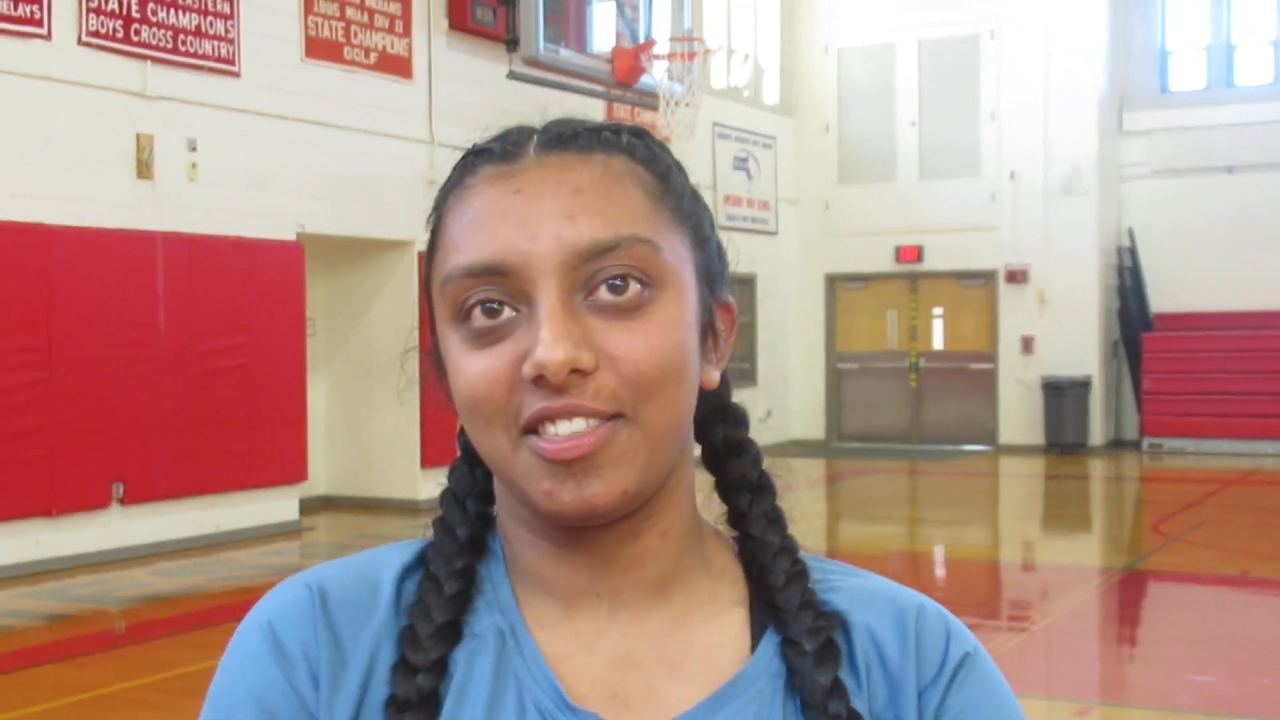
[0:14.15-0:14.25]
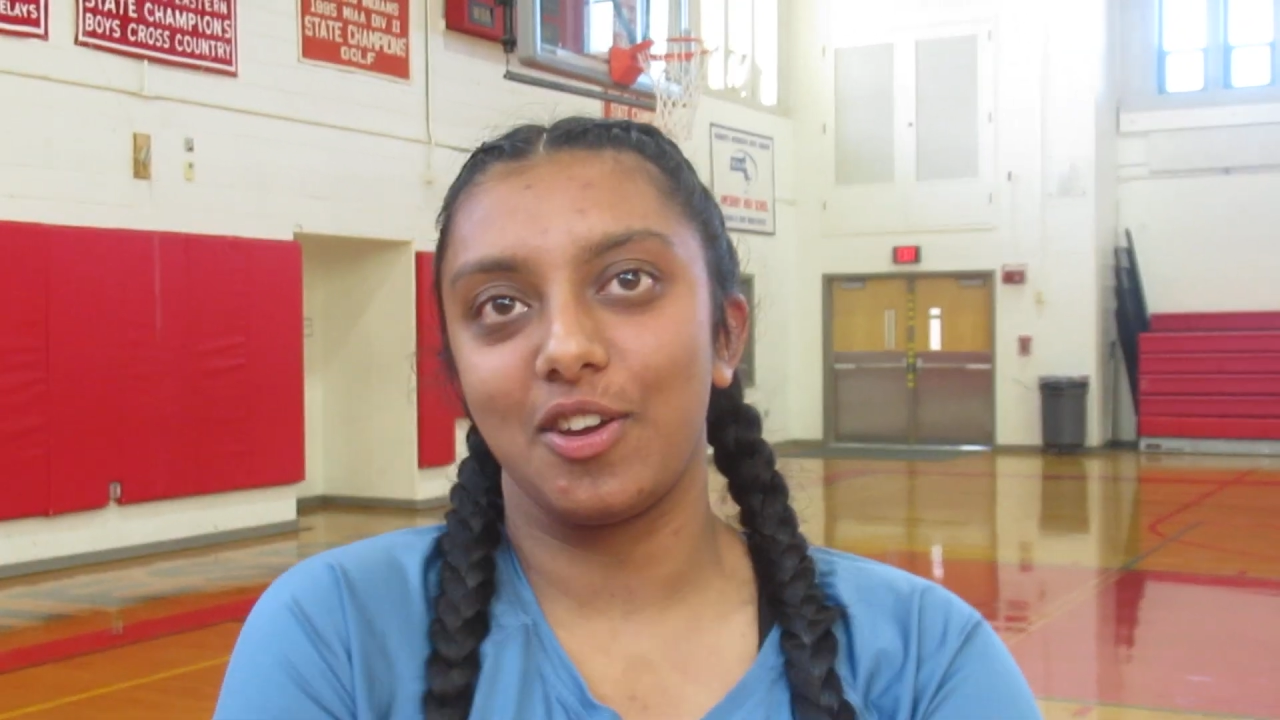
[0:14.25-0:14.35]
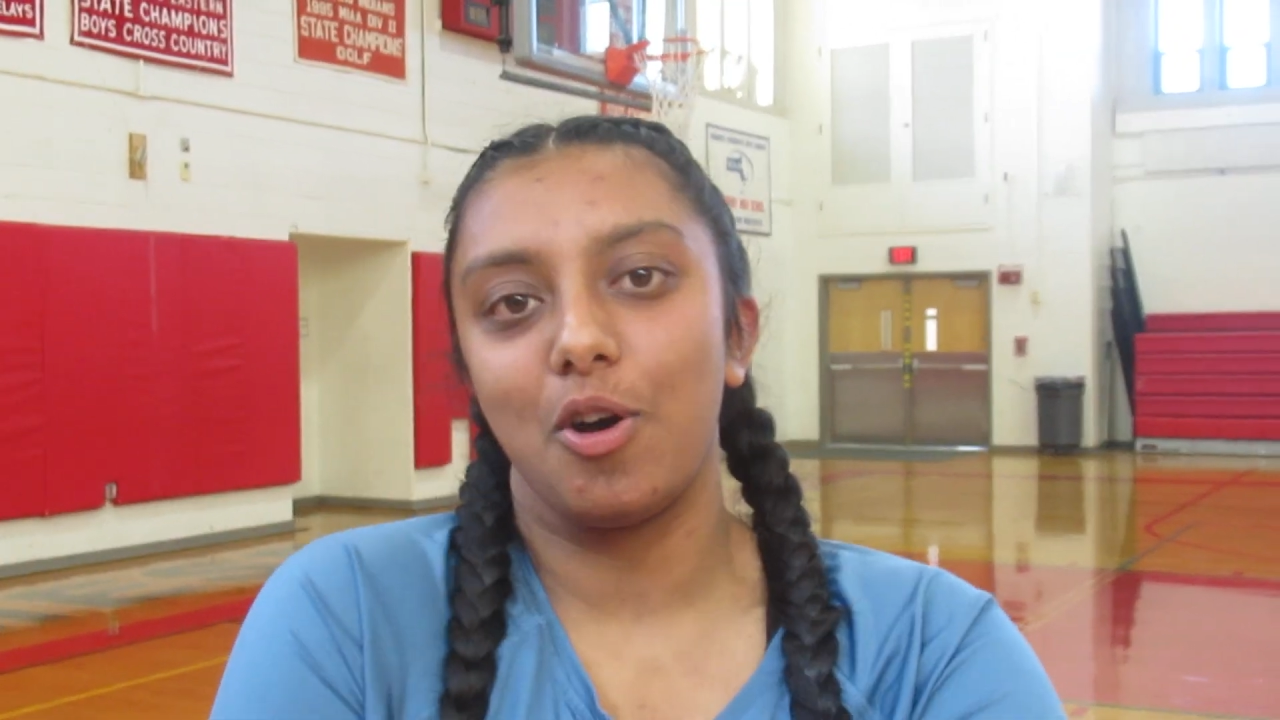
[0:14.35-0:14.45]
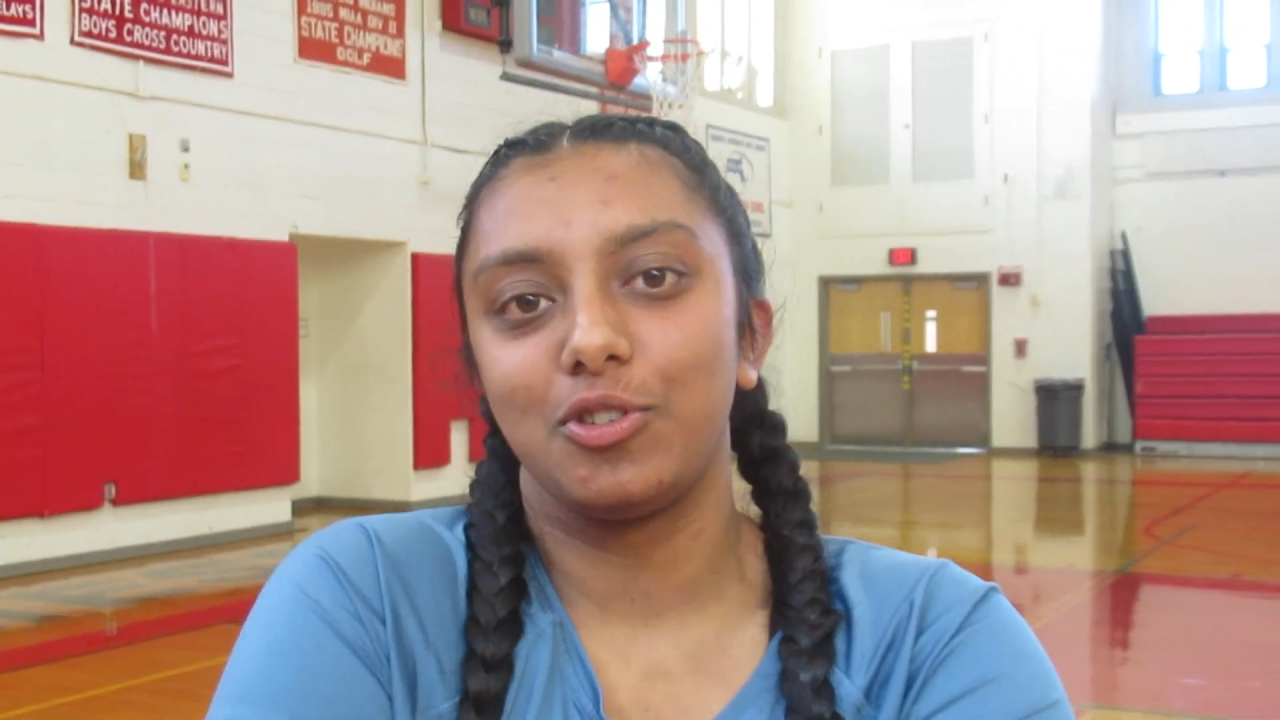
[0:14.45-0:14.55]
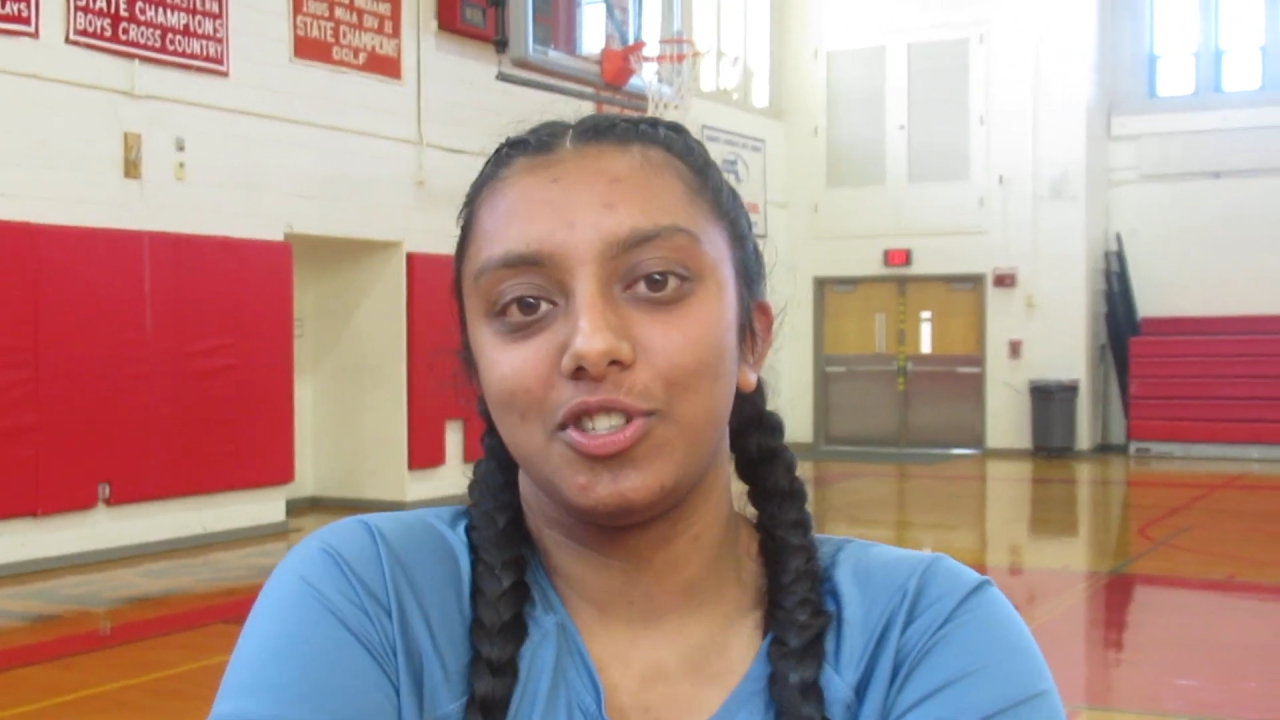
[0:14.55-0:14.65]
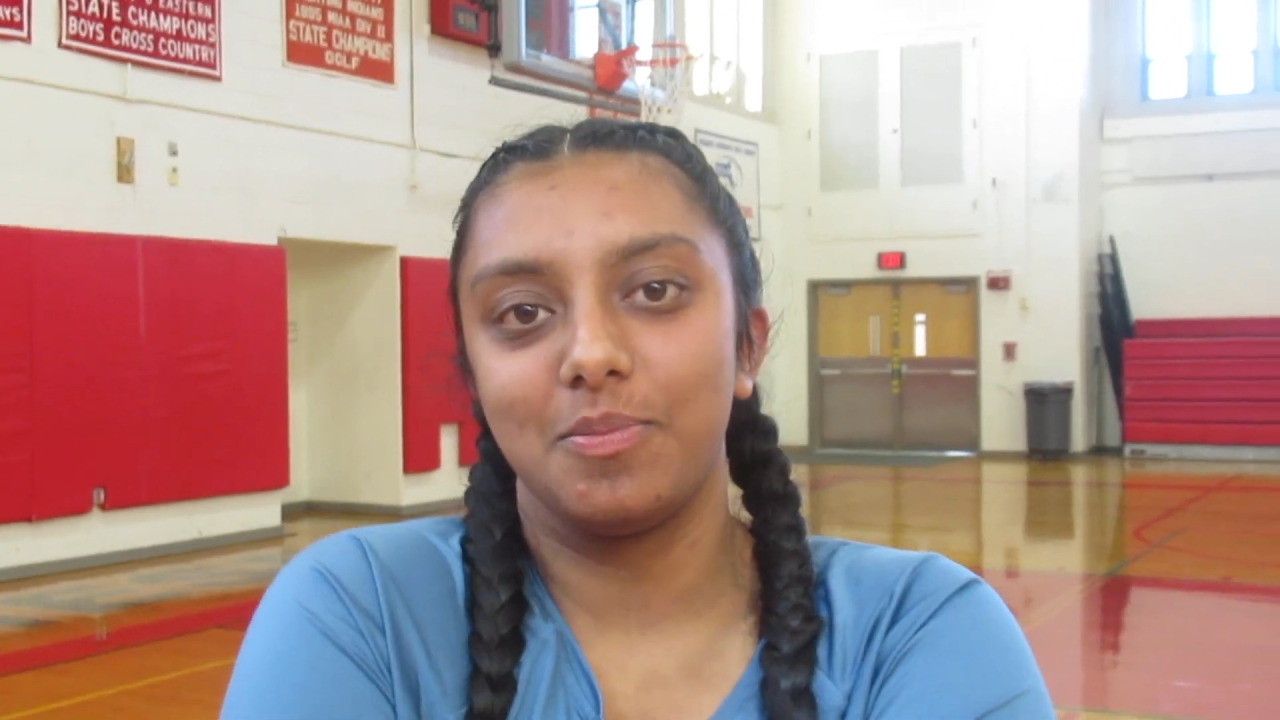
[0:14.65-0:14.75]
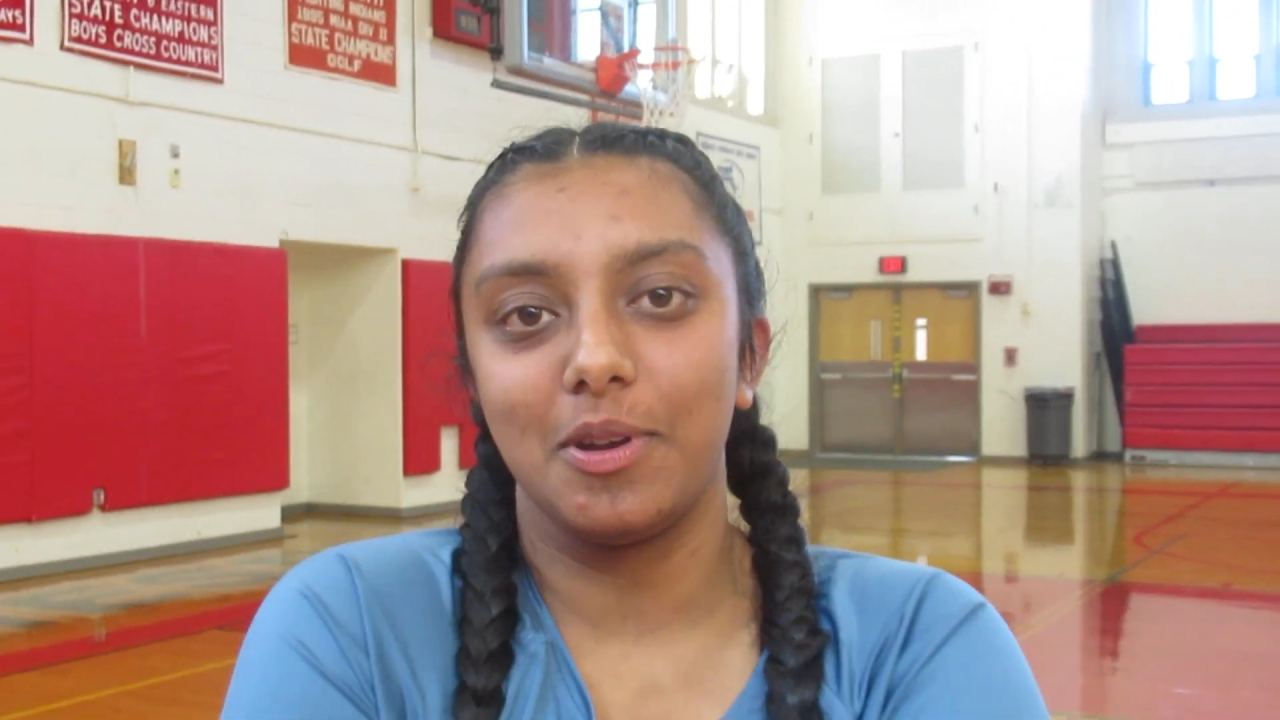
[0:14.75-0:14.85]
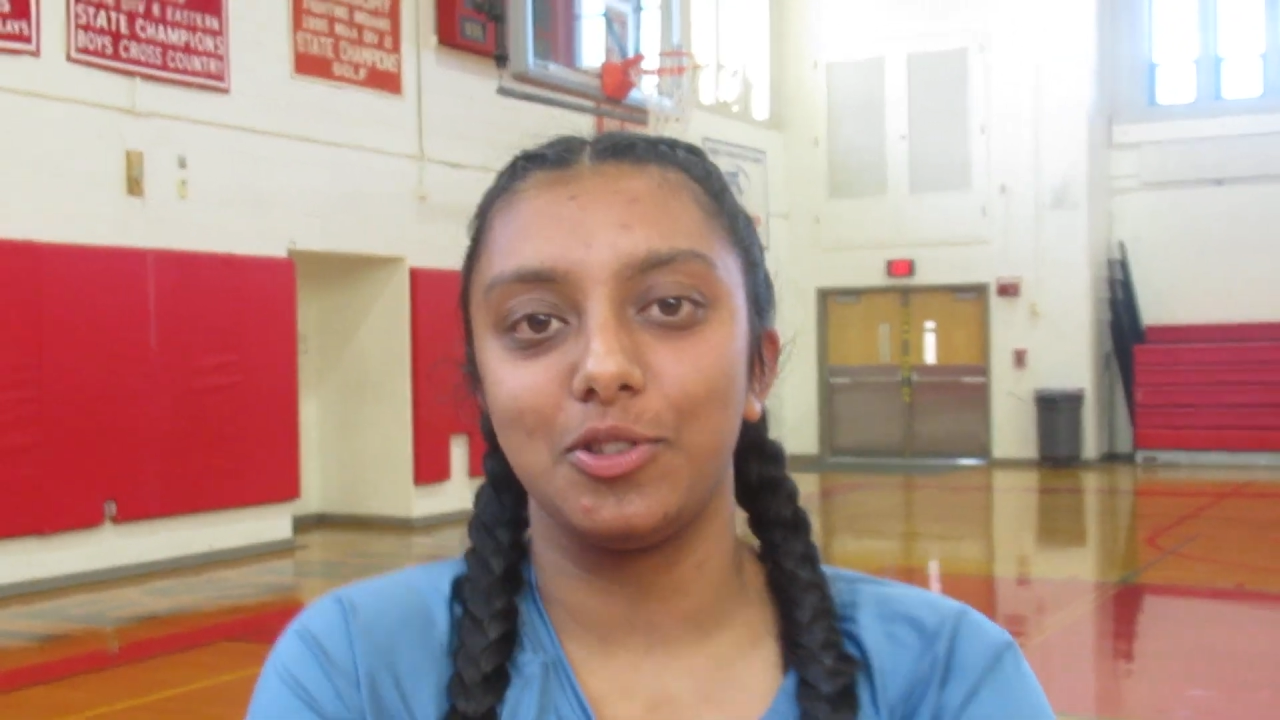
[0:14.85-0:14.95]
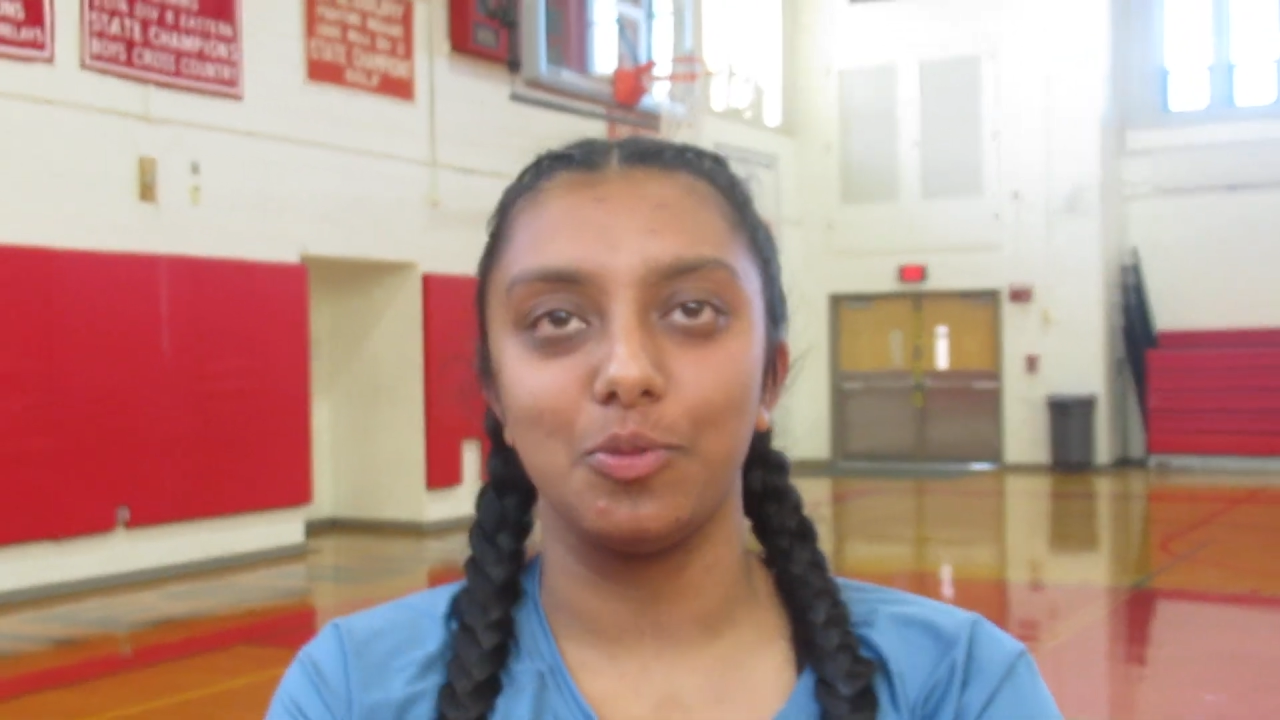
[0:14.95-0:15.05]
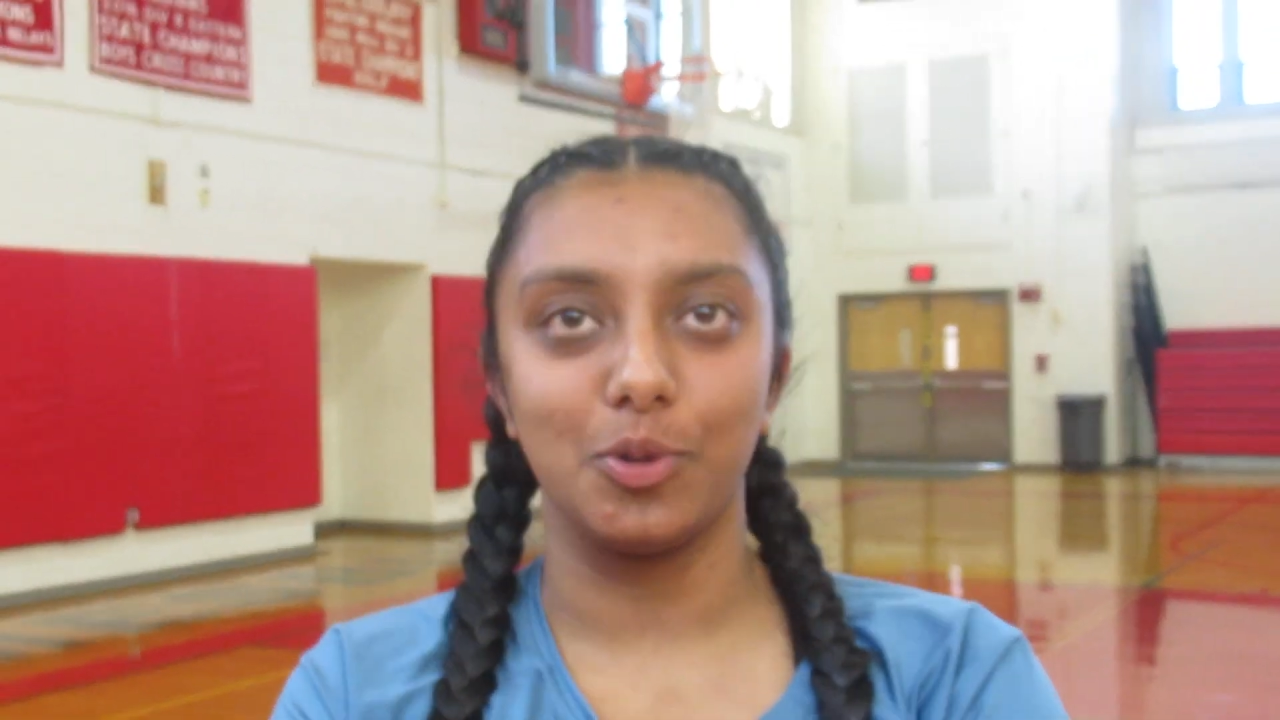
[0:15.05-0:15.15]
the coaches have
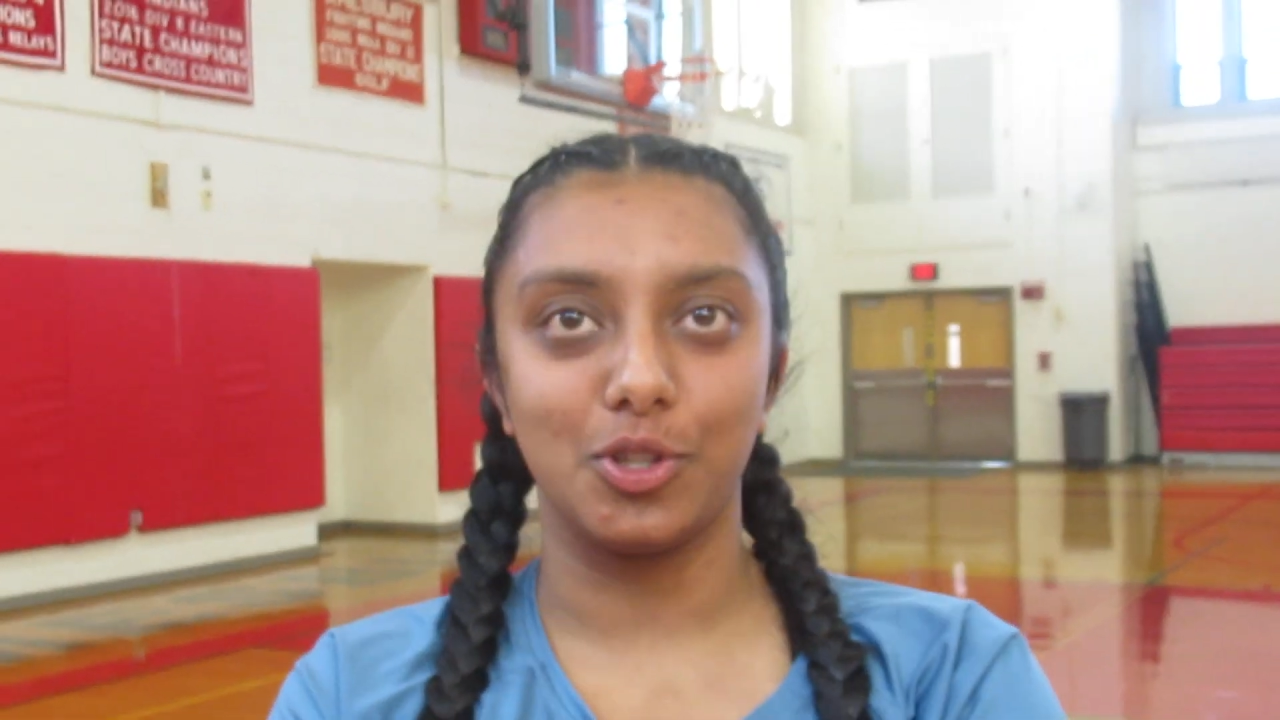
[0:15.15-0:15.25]
been super